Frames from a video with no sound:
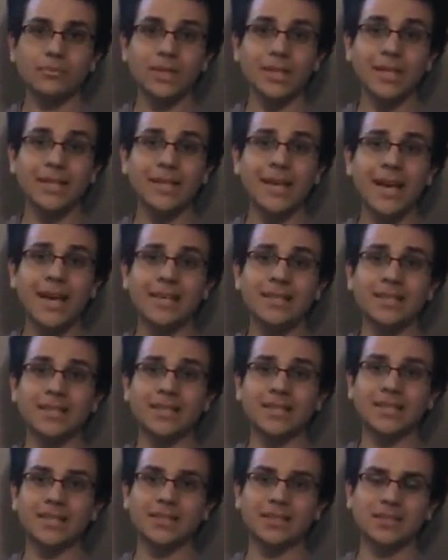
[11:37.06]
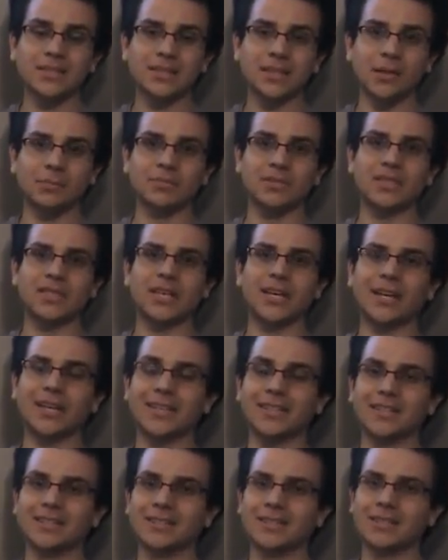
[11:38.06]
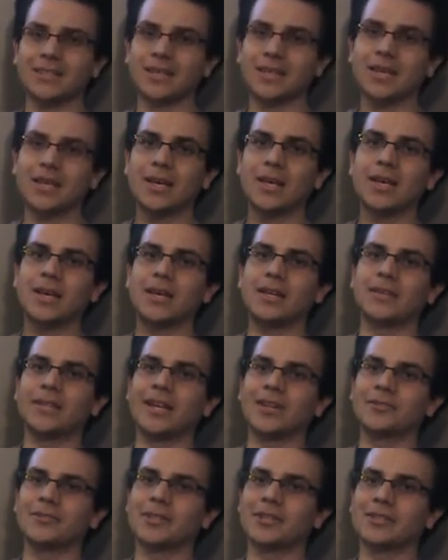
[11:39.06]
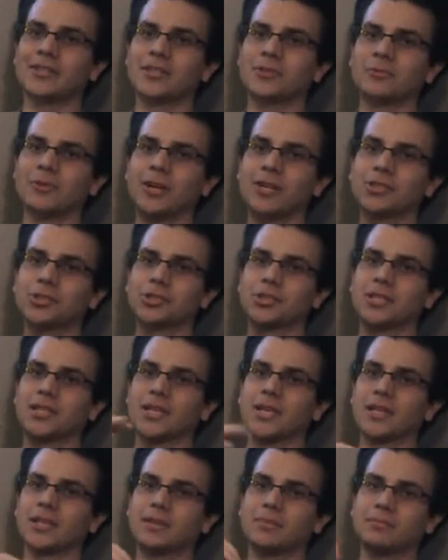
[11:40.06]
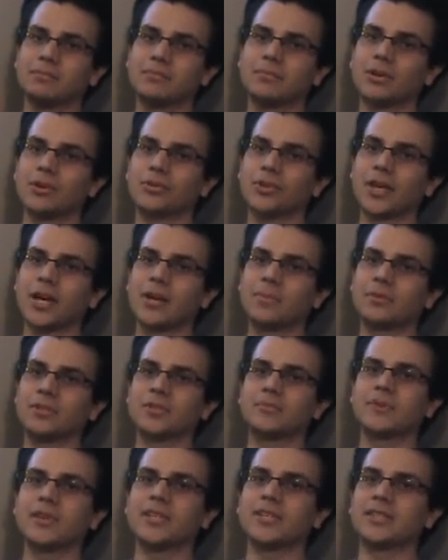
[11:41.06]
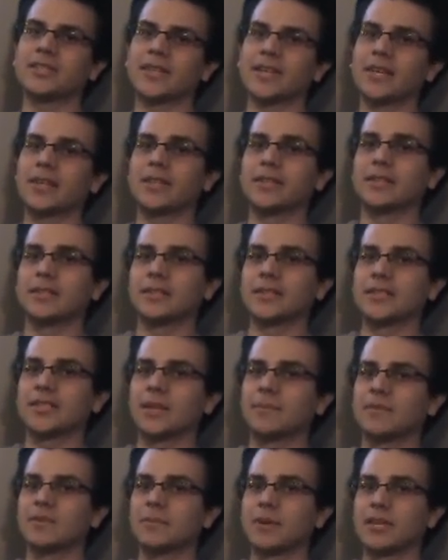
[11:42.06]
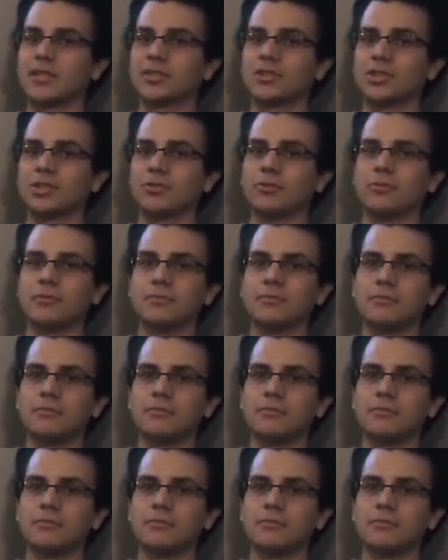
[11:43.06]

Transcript: it has its upsides and downsides as well, just like both hyperspace and slipspace do.